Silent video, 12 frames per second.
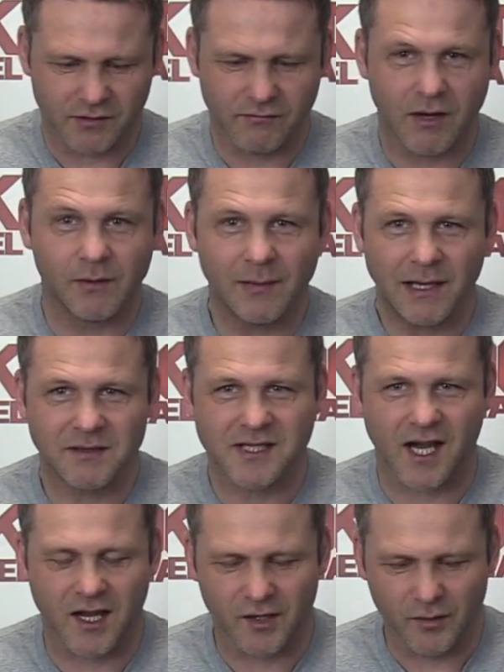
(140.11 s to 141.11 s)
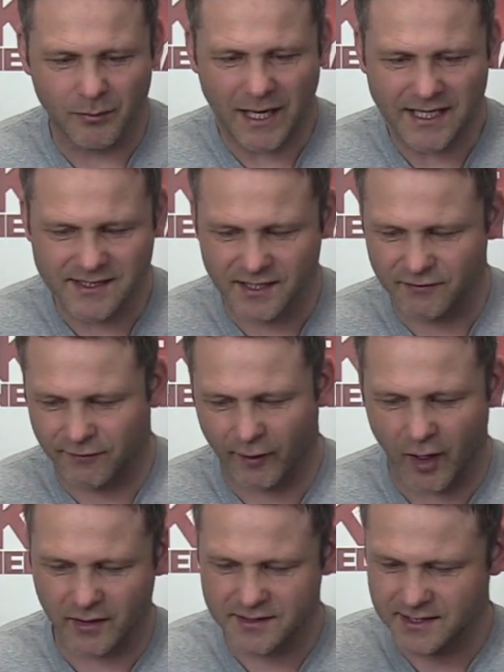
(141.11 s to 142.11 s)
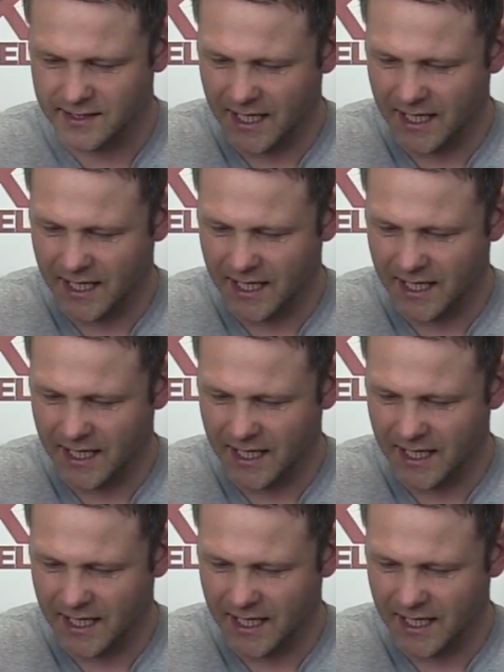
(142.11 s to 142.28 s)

Realm battle tile, painted, flocked,